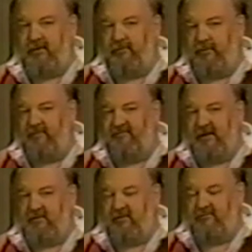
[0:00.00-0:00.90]
important
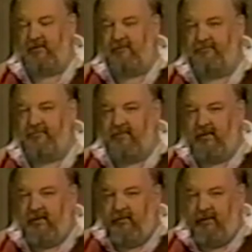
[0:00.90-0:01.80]
factor of it all.
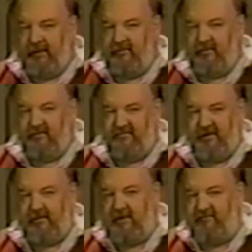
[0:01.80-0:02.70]
Well, the
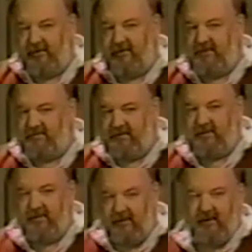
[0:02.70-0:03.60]
very, very
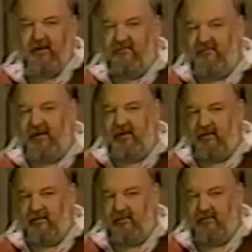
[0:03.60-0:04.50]
thin layer of
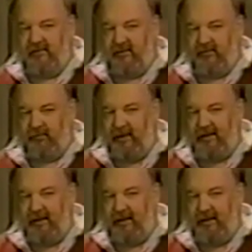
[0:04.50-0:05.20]
air that is right